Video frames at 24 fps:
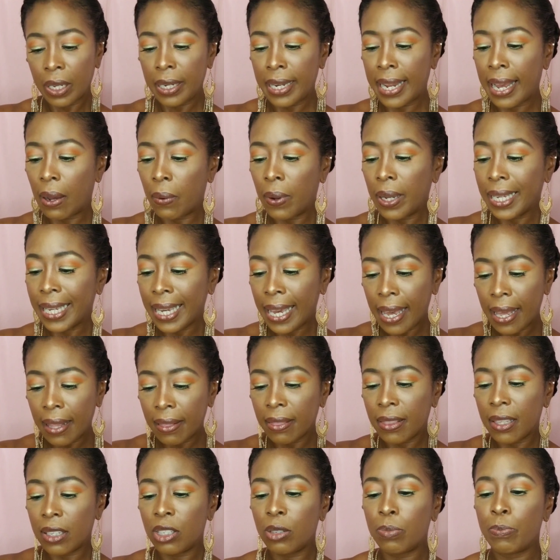Now
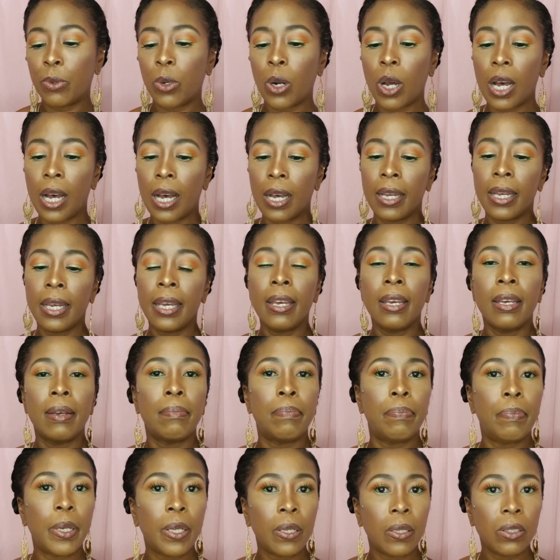again, this bra
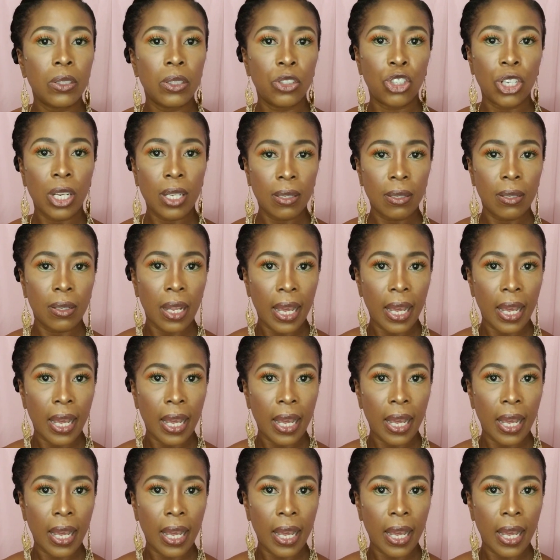built just